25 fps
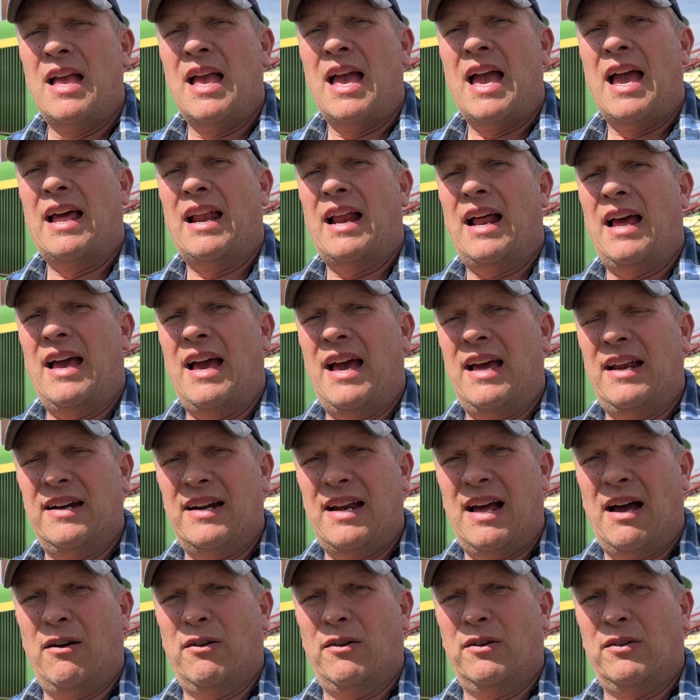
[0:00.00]
and I headed
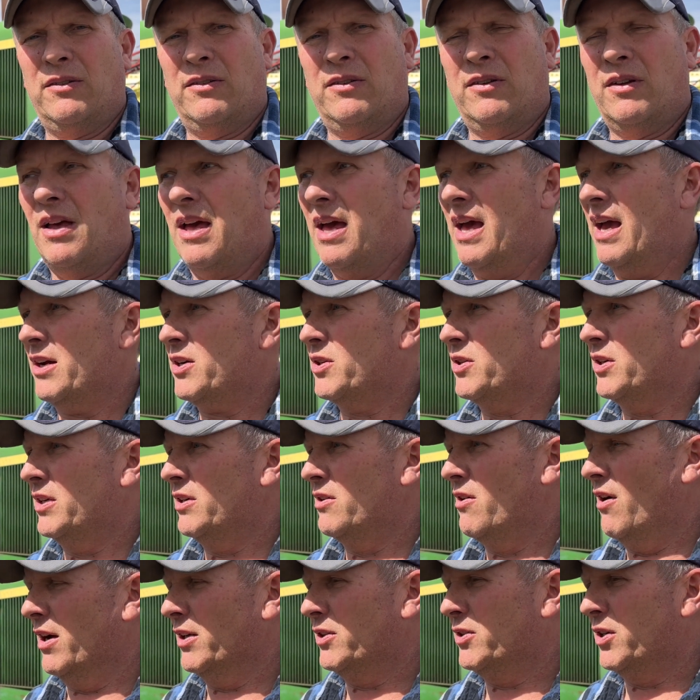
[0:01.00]
out. Actually,
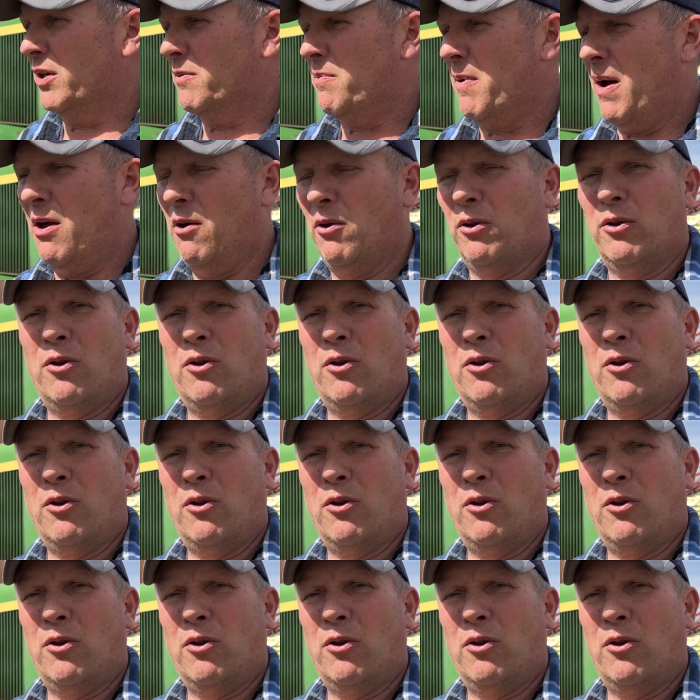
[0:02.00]
no, I took my old